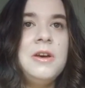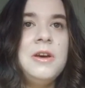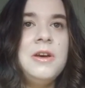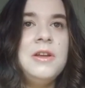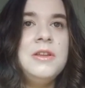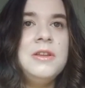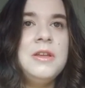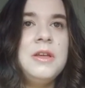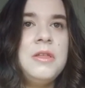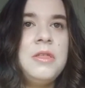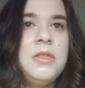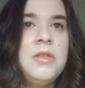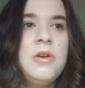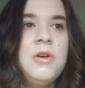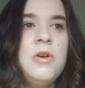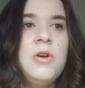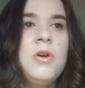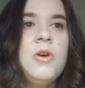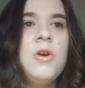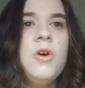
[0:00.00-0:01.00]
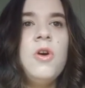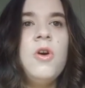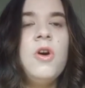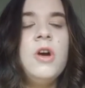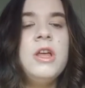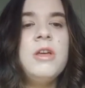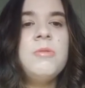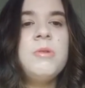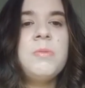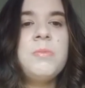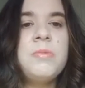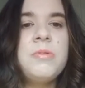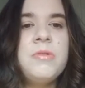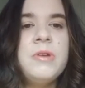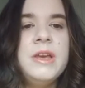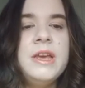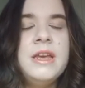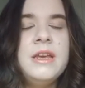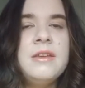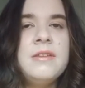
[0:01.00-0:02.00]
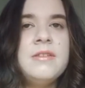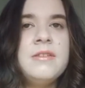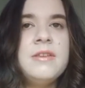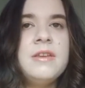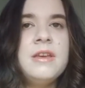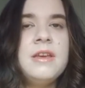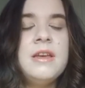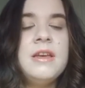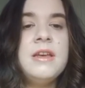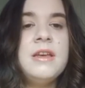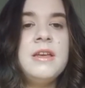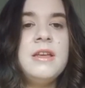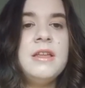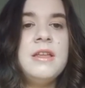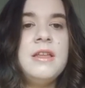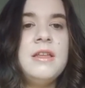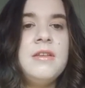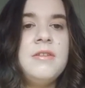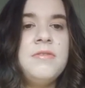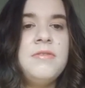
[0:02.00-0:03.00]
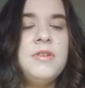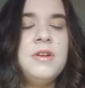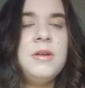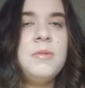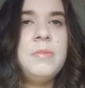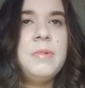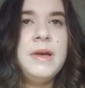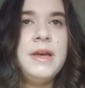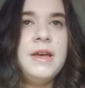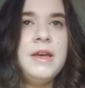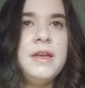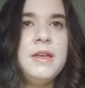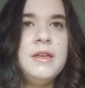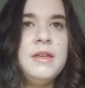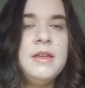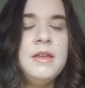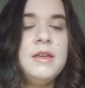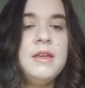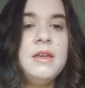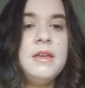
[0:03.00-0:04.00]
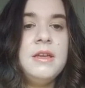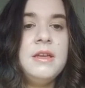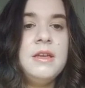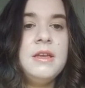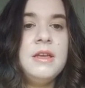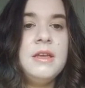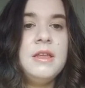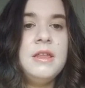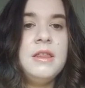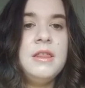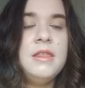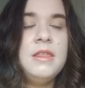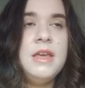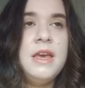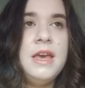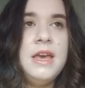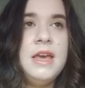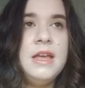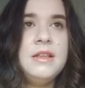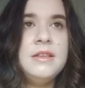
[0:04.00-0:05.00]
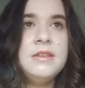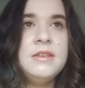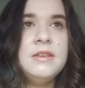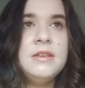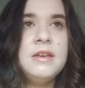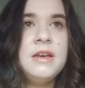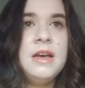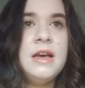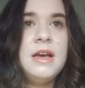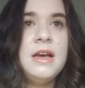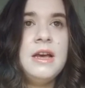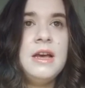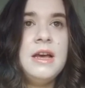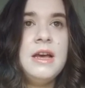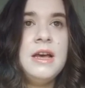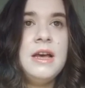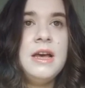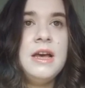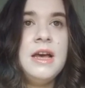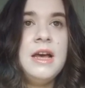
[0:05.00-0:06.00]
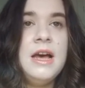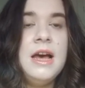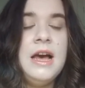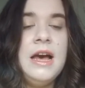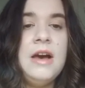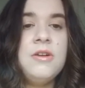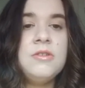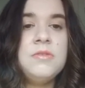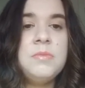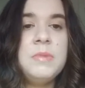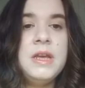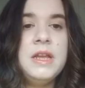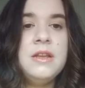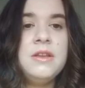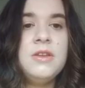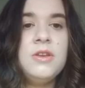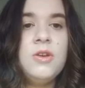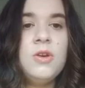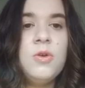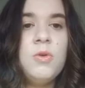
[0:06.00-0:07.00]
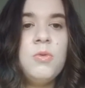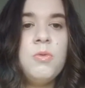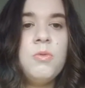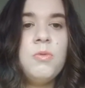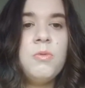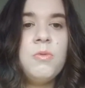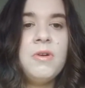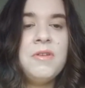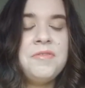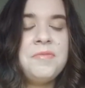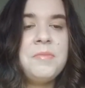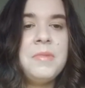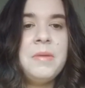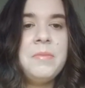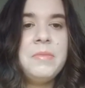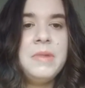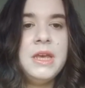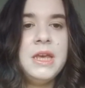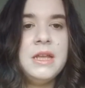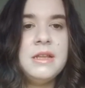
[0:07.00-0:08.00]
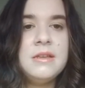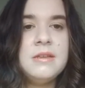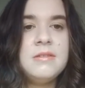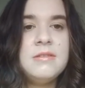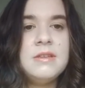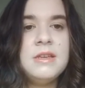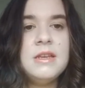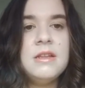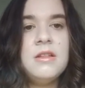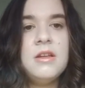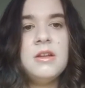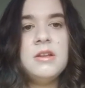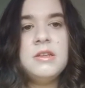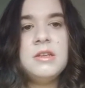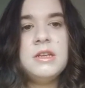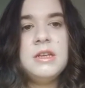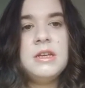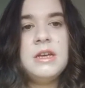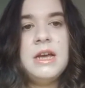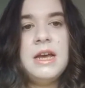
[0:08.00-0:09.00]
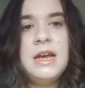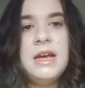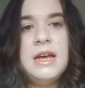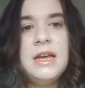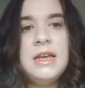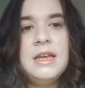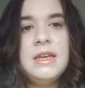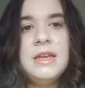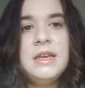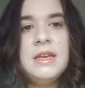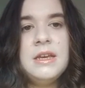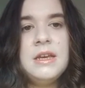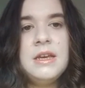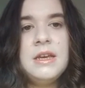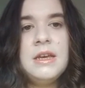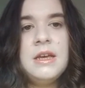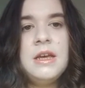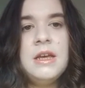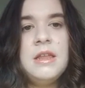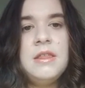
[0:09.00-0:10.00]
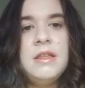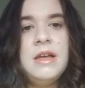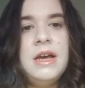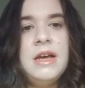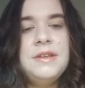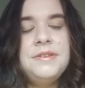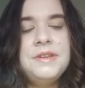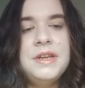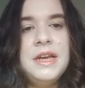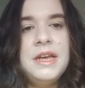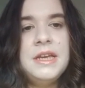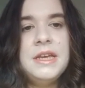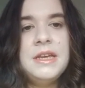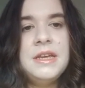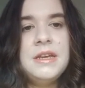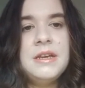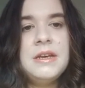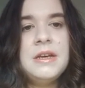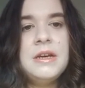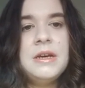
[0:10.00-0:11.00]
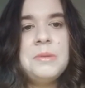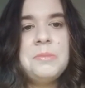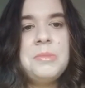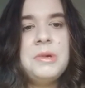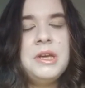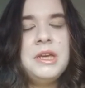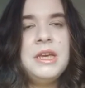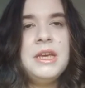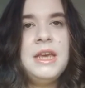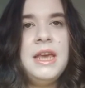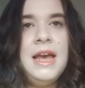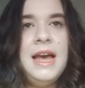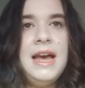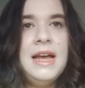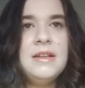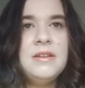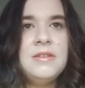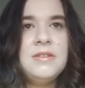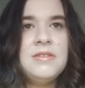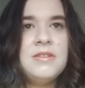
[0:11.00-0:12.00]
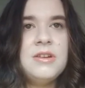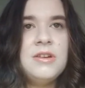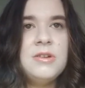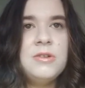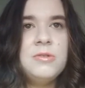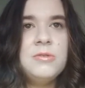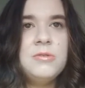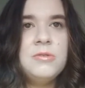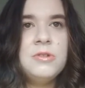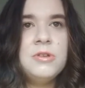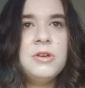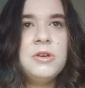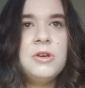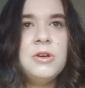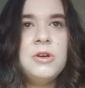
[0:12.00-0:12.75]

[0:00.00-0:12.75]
in this Hollywood place for a bit. Then I was meant to go with my mate to see London.If that night, but he cancelled.